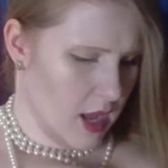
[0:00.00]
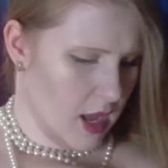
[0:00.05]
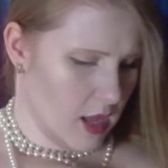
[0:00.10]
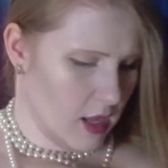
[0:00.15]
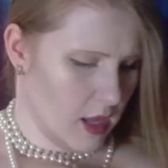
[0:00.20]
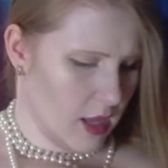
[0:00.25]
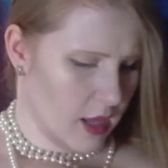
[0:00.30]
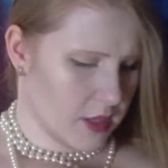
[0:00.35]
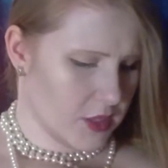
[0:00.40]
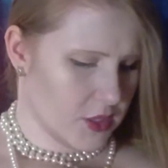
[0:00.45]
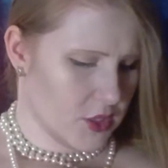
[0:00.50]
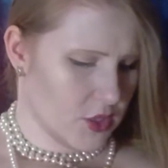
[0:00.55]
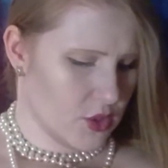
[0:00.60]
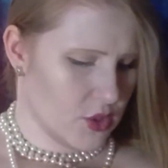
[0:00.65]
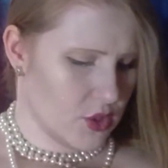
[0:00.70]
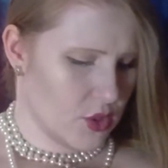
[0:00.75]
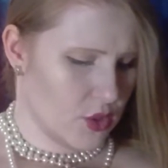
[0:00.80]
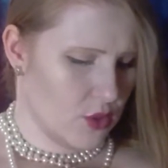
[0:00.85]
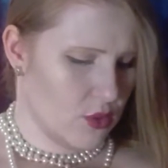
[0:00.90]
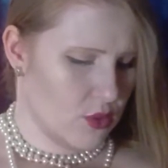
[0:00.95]
like unto
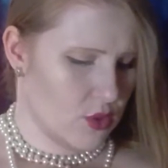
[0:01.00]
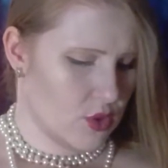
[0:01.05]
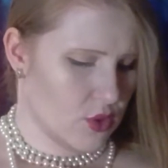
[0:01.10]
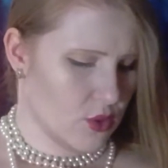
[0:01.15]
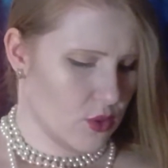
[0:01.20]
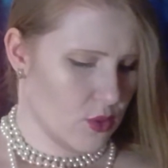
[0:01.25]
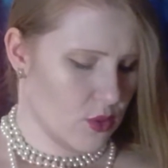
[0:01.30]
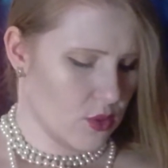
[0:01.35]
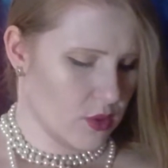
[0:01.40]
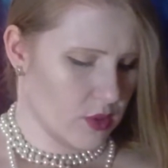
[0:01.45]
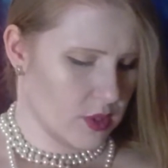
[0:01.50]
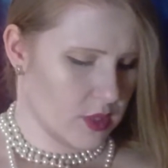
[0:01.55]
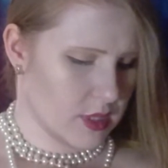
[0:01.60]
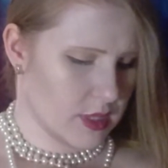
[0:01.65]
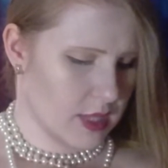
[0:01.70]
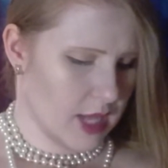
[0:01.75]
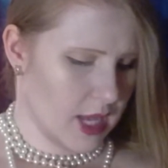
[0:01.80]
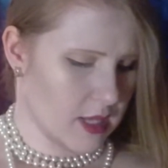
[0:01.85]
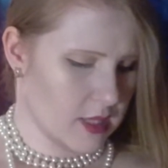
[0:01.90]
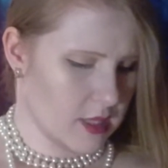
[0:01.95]
two jewels
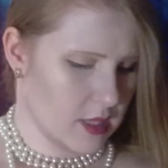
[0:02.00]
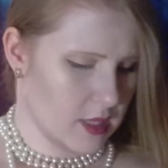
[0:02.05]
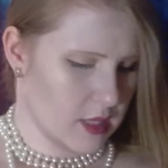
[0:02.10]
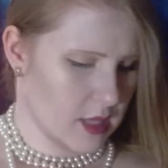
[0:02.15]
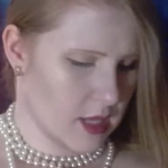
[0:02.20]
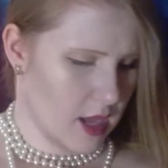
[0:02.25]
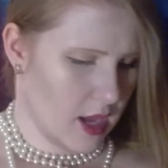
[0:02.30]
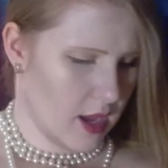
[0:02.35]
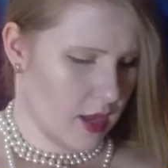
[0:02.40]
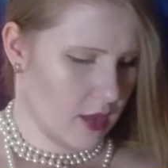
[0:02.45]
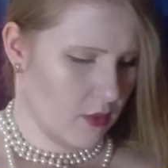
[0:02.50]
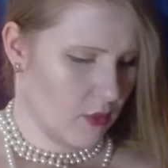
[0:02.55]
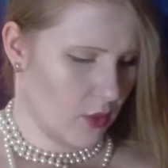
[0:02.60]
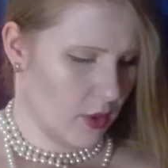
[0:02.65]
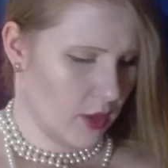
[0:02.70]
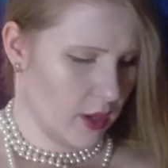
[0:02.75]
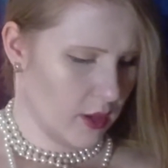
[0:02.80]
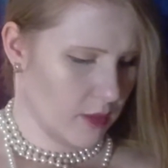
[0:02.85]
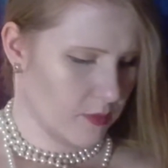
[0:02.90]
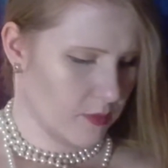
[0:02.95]
set into ivory.